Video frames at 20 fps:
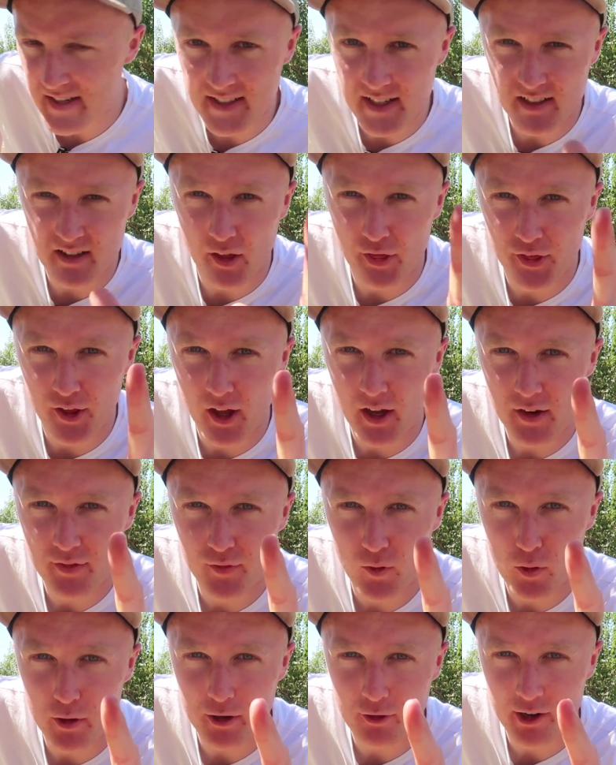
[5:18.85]
This is the
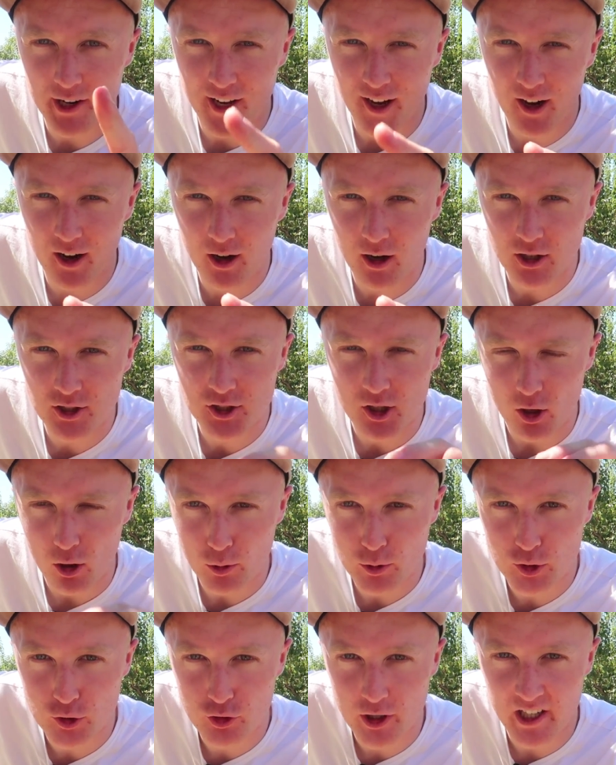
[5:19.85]
34 degree harsh
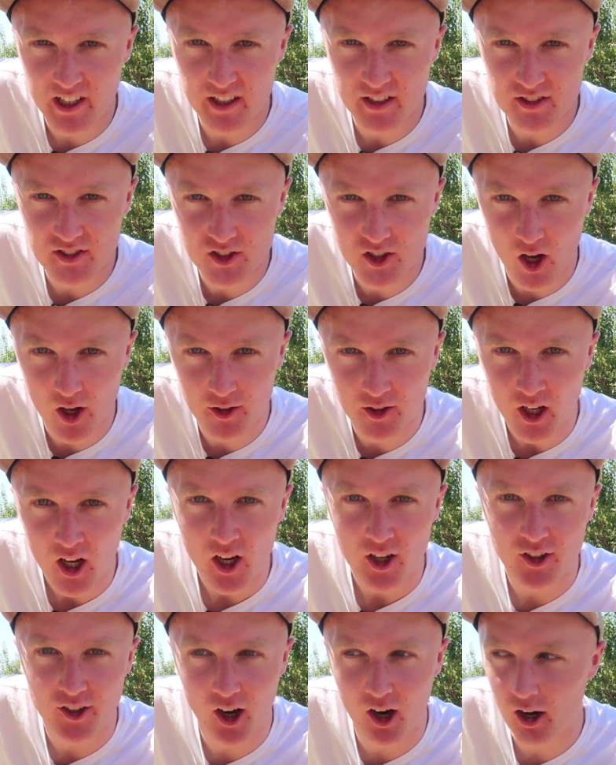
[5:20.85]
Australian sun
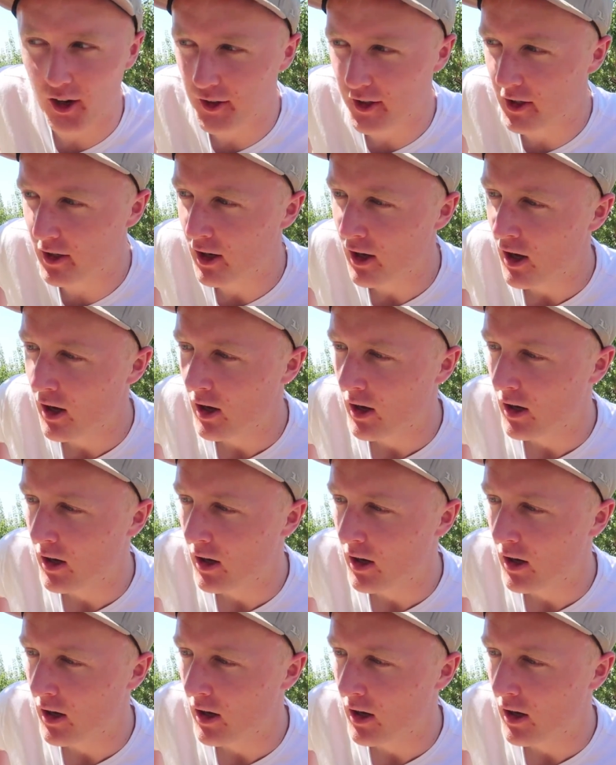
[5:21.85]
garden